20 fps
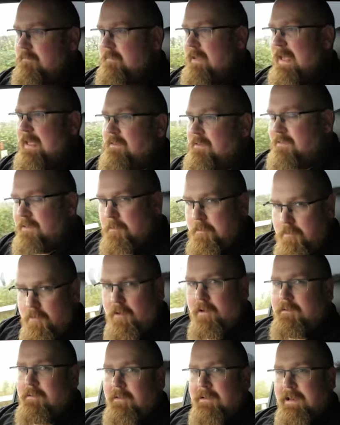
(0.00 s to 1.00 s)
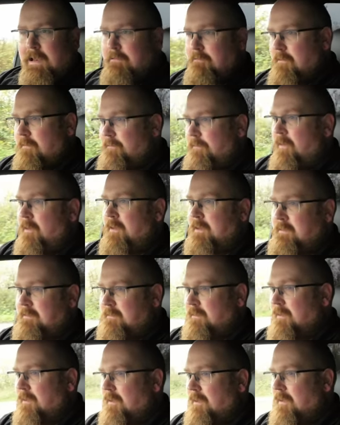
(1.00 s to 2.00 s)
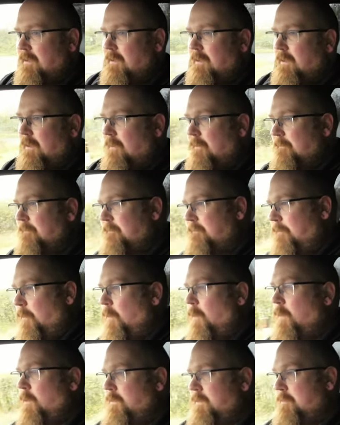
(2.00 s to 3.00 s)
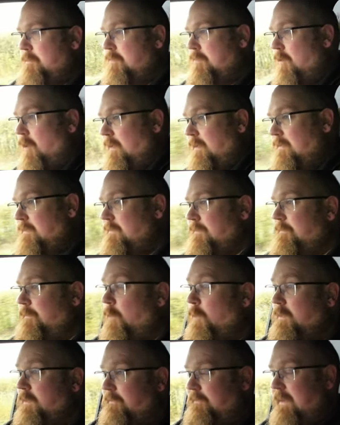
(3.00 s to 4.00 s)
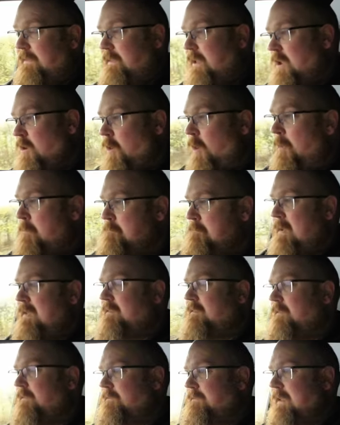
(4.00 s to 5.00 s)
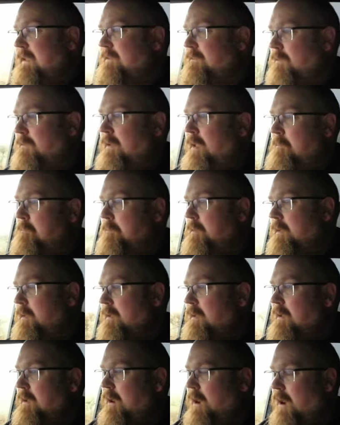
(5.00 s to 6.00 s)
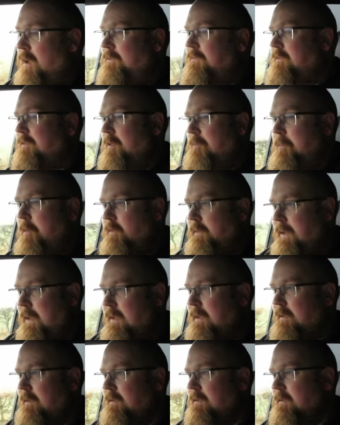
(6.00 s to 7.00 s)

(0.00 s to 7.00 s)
It's surprisingly refined for the price, for the fact that you got a massive diesel lump under the bonnet